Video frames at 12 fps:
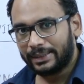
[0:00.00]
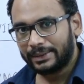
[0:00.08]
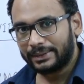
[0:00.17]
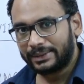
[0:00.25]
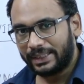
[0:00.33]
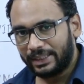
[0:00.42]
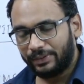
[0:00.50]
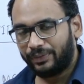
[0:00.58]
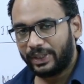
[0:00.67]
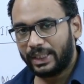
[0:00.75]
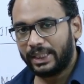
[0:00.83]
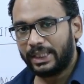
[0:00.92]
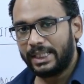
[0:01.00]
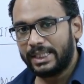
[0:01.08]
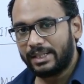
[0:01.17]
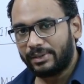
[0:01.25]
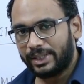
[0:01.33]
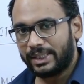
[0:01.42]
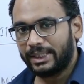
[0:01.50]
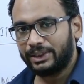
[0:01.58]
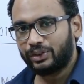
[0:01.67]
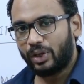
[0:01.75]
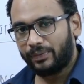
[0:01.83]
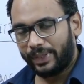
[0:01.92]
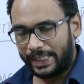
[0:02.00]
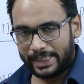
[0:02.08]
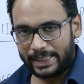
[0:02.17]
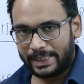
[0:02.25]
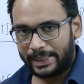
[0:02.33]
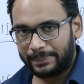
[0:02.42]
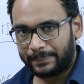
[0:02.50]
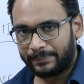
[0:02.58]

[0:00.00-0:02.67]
significantly the returns of an entity.